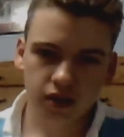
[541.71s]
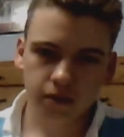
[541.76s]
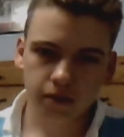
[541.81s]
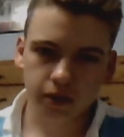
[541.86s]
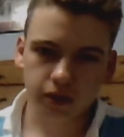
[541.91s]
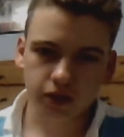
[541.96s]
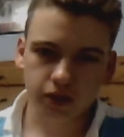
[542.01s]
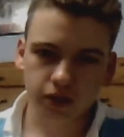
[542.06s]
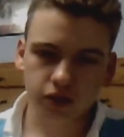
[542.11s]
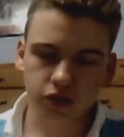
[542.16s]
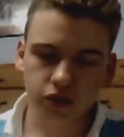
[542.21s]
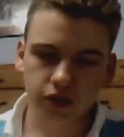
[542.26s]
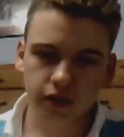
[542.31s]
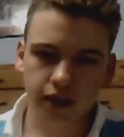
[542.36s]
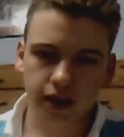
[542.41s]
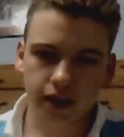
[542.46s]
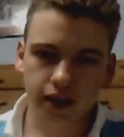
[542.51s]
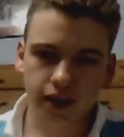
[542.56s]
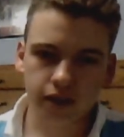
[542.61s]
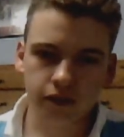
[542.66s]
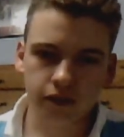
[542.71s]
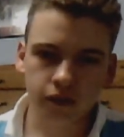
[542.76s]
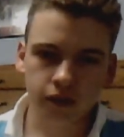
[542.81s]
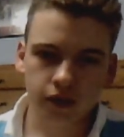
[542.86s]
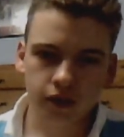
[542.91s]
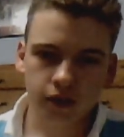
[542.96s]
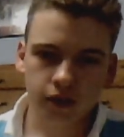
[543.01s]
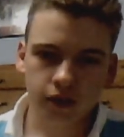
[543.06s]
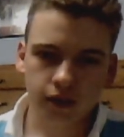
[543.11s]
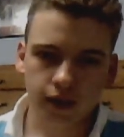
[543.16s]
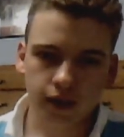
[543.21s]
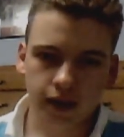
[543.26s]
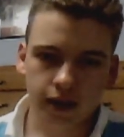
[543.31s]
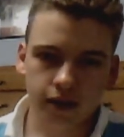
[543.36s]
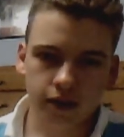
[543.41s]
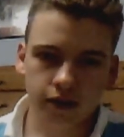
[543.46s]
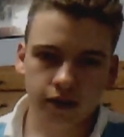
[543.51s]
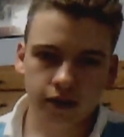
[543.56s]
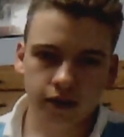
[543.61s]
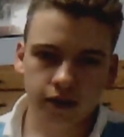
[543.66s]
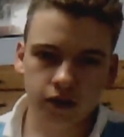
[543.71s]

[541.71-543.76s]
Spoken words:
but you're still gonna have that.